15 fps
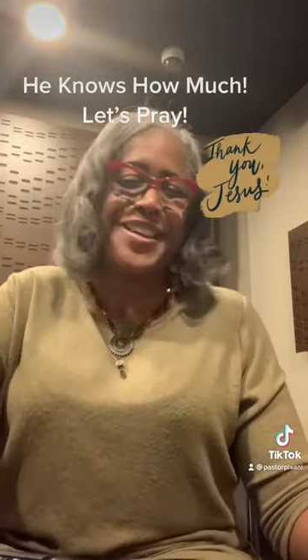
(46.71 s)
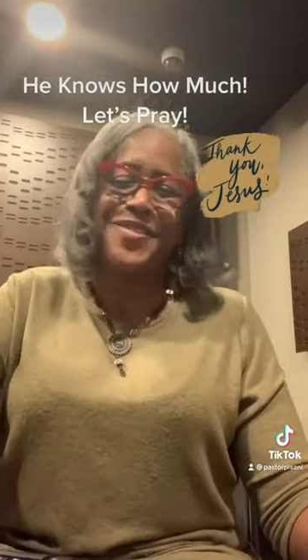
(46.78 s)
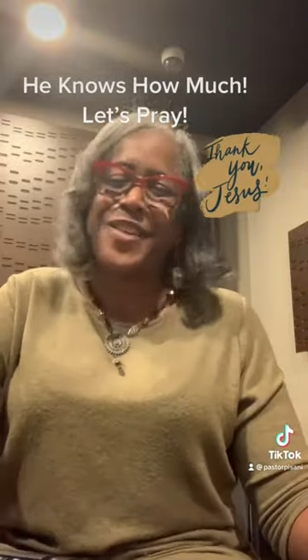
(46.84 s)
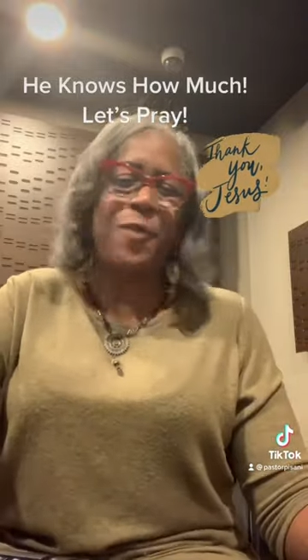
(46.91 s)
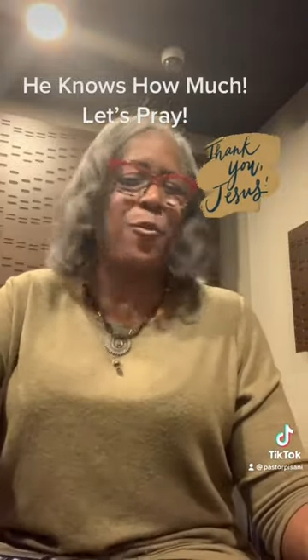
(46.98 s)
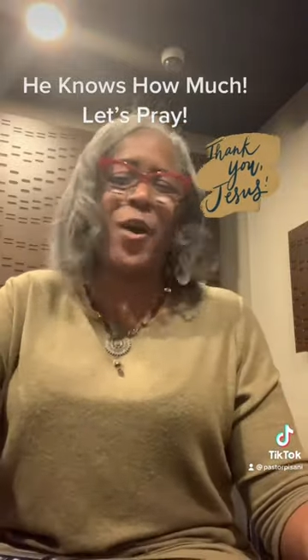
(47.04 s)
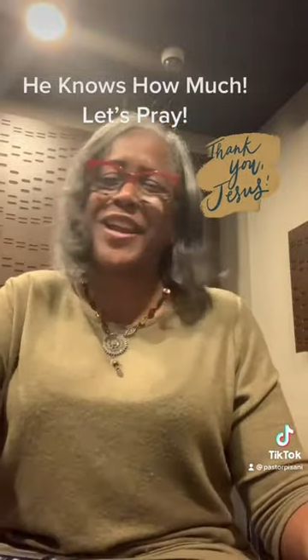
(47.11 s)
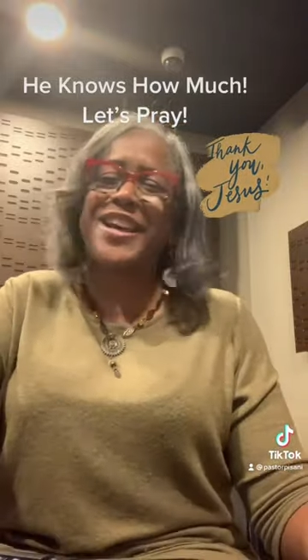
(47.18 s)

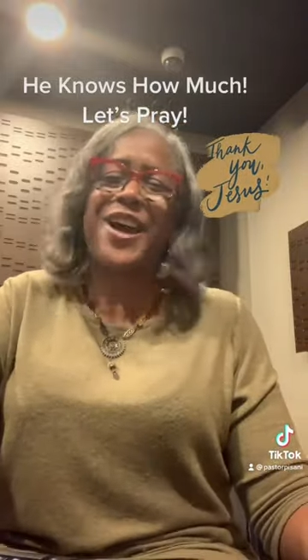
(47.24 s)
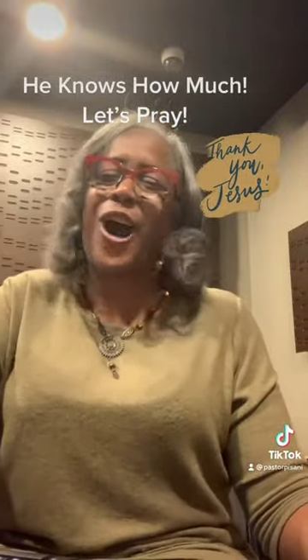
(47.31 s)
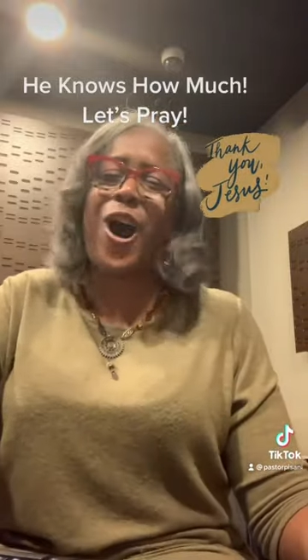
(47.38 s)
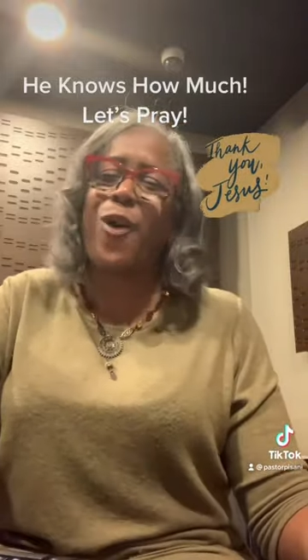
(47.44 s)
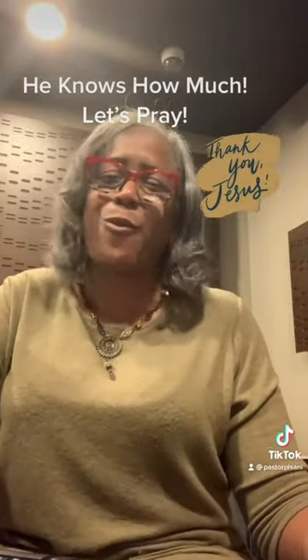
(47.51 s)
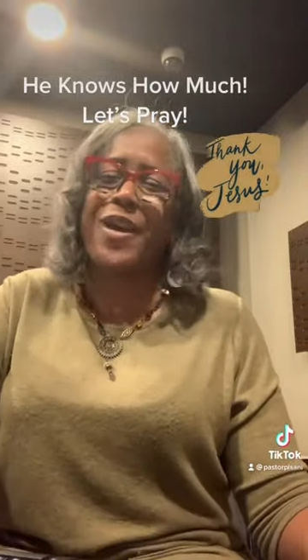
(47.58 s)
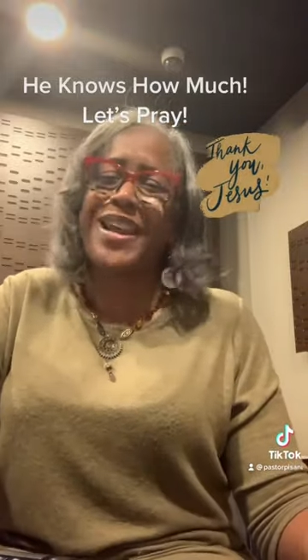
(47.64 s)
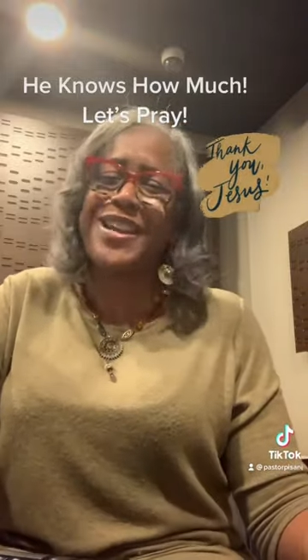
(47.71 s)
than what He
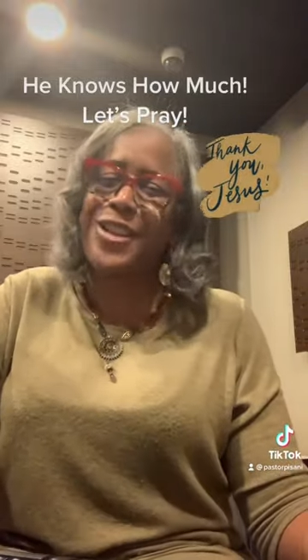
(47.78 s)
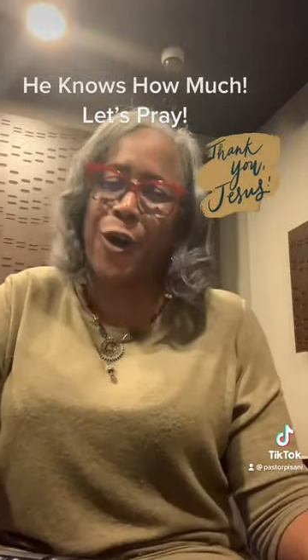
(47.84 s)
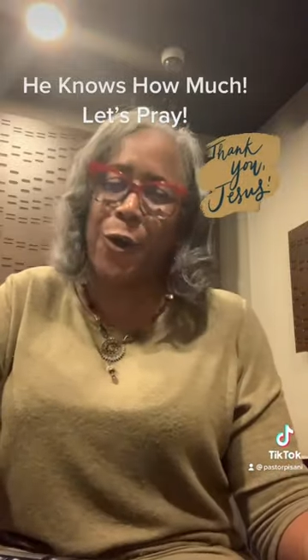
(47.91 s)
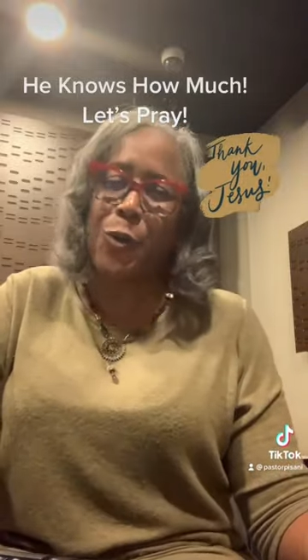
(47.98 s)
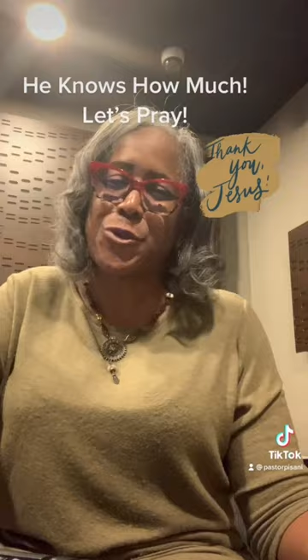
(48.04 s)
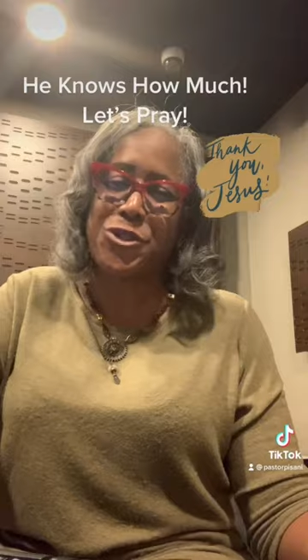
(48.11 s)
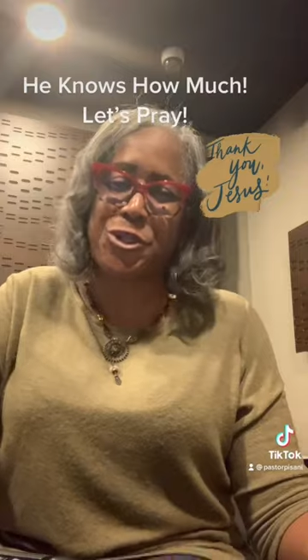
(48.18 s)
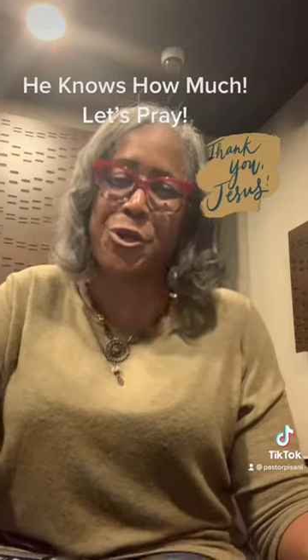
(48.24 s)
already
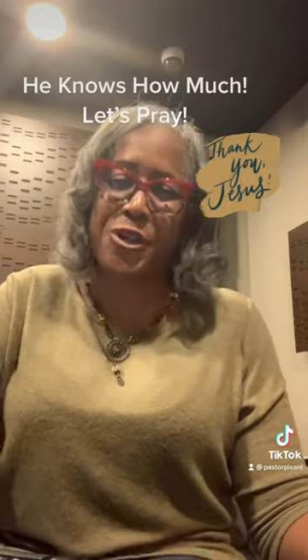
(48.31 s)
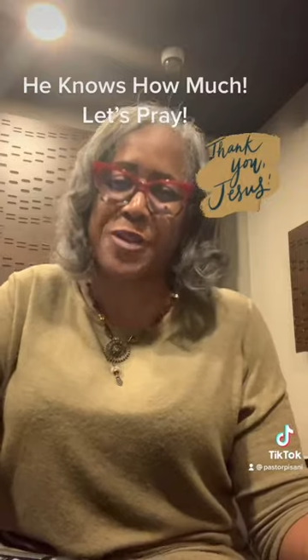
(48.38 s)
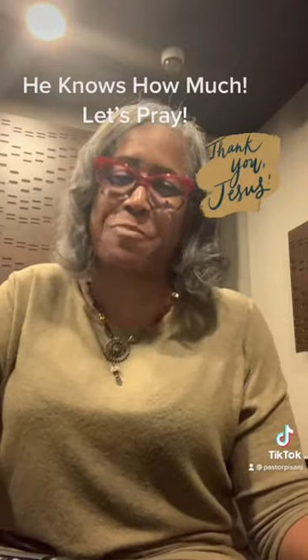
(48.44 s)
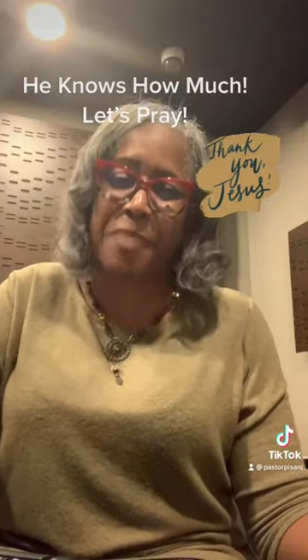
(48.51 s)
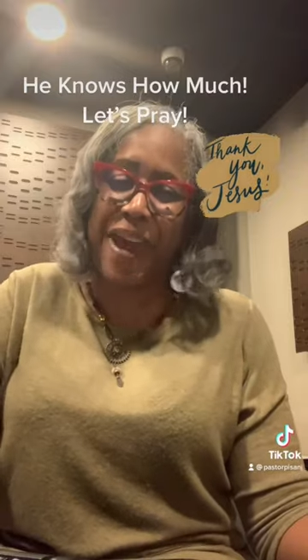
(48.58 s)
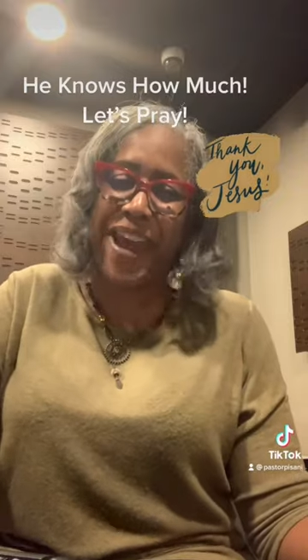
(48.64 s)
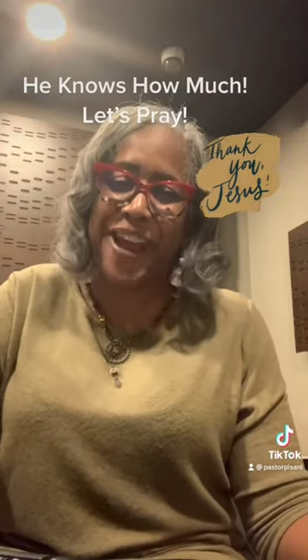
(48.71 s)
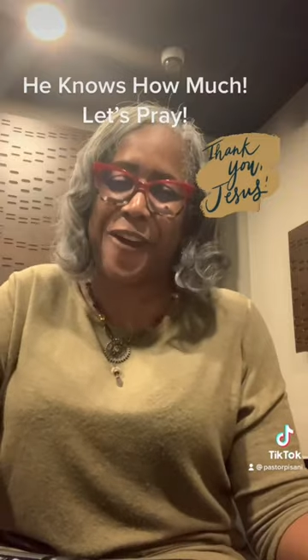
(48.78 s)
knows you can
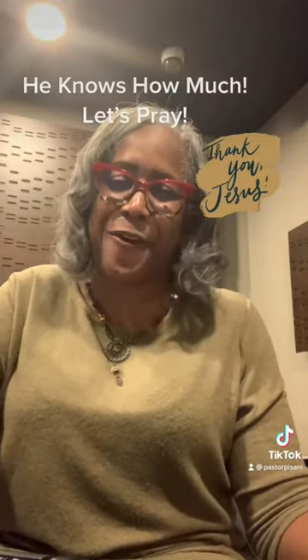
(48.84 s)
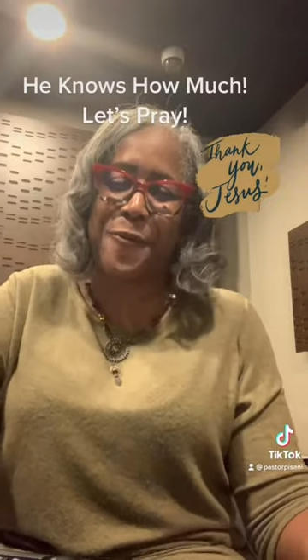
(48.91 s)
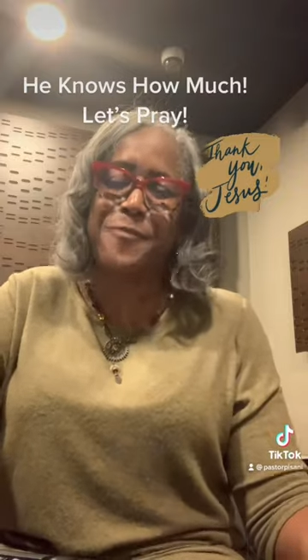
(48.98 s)
bear.